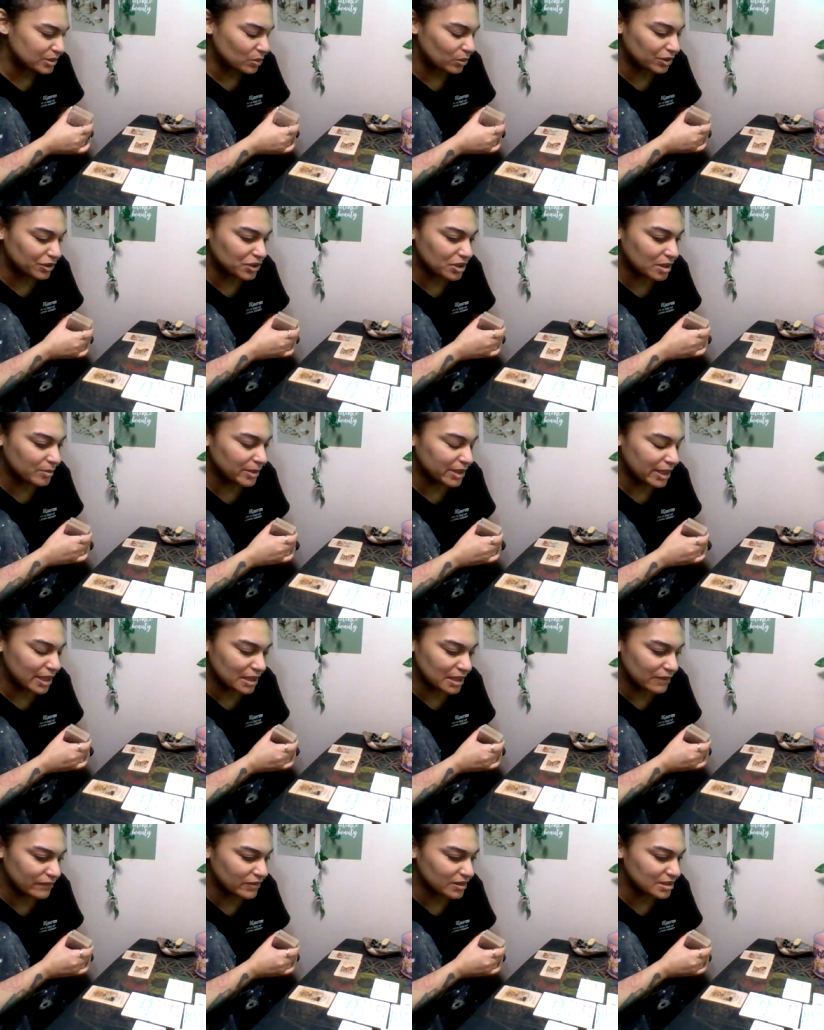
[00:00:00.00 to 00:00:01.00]
or you could be
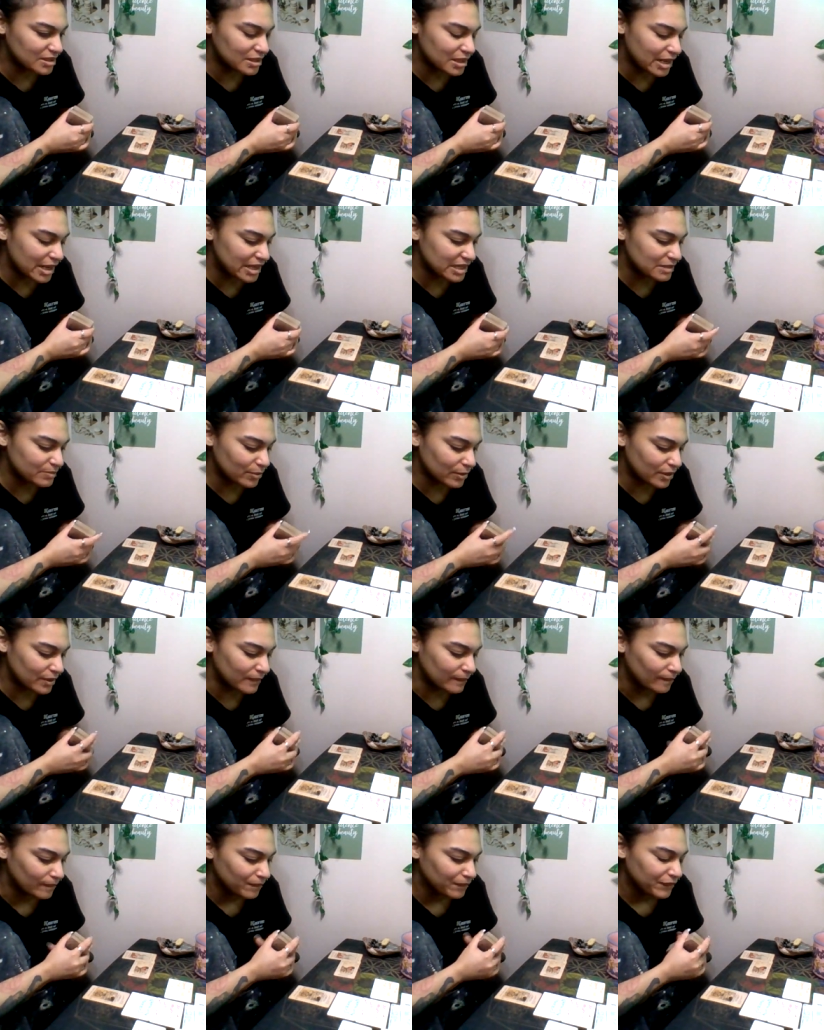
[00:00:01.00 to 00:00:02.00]
any of these signs,
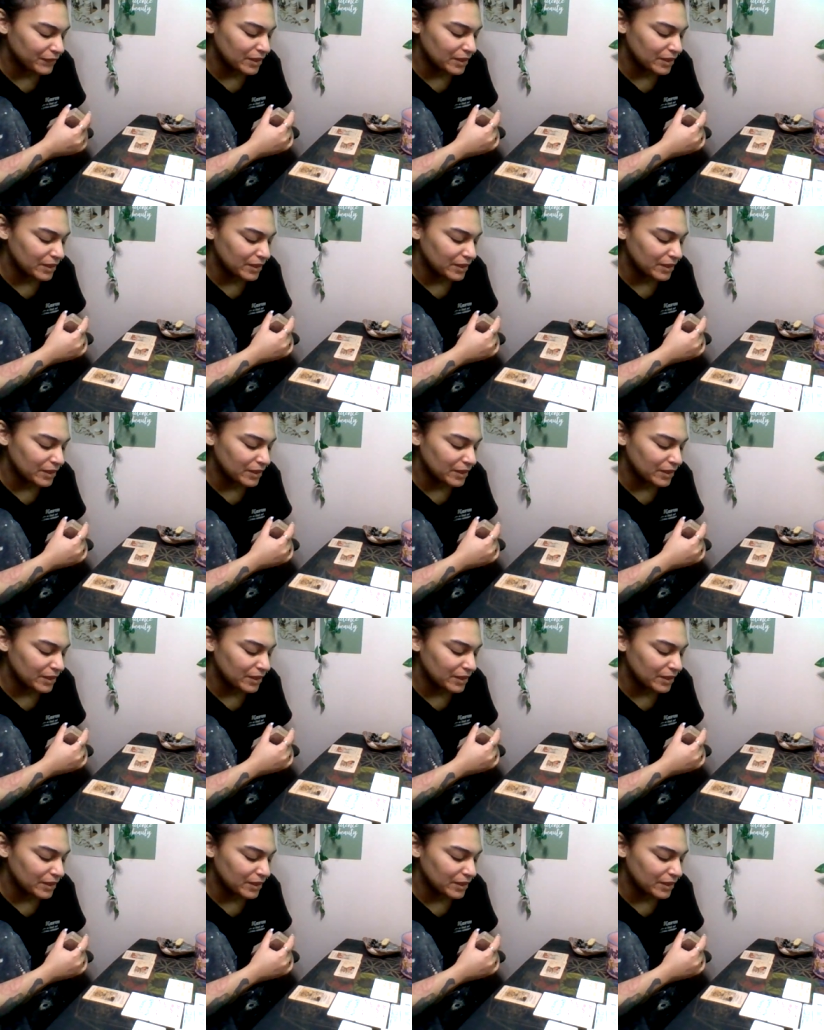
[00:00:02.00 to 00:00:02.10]
but